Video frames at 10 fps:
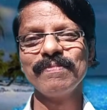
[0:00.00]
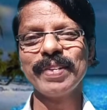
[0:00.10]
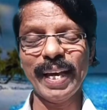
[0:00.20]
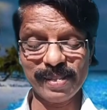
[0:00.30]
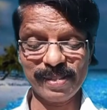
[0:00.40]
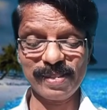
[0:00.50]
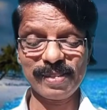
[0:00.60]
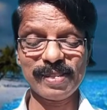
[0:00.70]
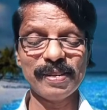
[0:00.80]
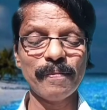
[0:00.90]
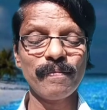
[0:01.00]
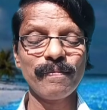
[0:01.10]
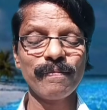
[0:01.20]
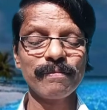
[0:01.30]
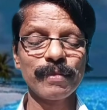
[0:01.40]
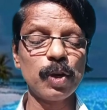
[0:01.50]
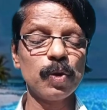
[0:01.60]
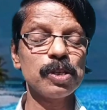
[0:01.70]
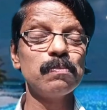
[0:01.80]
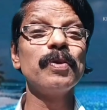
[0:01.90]
Yes. That
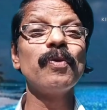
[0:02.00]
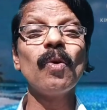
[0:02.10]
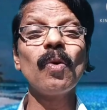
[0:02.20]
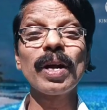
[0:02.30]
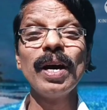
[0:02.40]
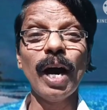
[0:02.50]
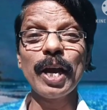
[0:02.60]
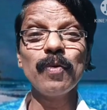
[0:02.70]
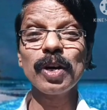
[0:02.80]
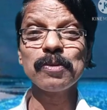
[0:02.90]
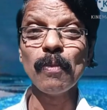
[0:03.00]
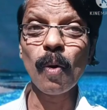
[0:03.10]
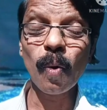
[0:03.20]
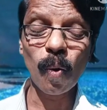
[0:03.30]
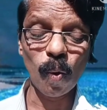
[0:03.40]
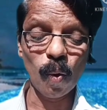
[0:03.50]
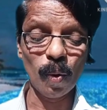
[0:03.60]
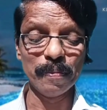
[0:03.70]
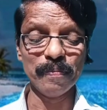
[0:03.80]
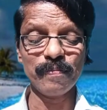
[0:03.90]
was before I was born.